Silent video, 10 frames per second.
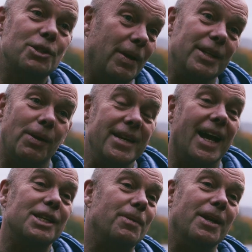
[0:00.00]
2020
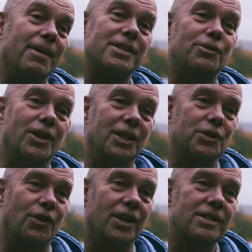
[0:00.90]
has been a massive
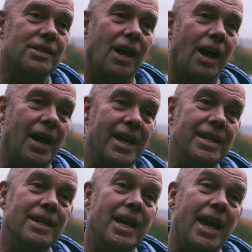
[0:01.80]
challenge for us
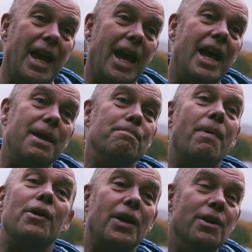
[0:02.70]

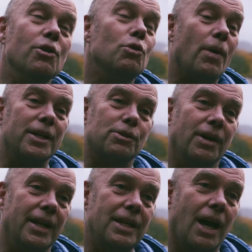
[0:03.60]
in all ways
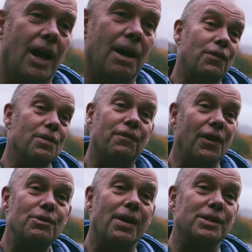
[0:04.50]
really. From the
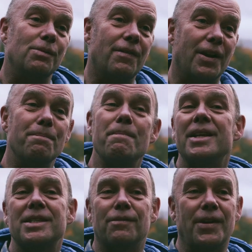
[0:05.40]
fundraising, we've had a
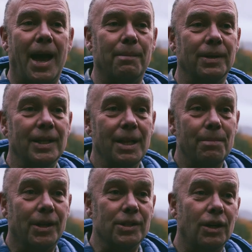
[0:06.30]
massive gap
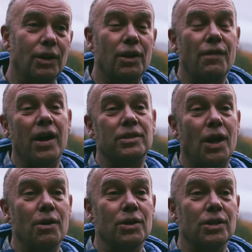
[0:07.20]
because a lot of our
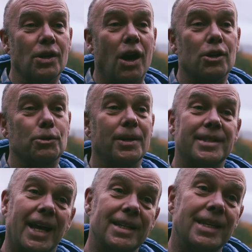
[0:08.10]
donors are
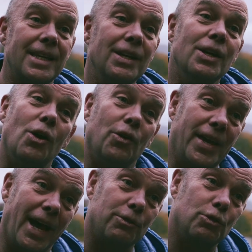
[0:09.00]
hospitality or
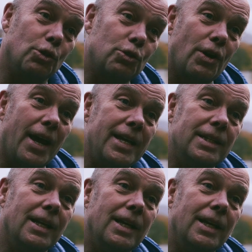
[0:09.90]
the outdoor trade,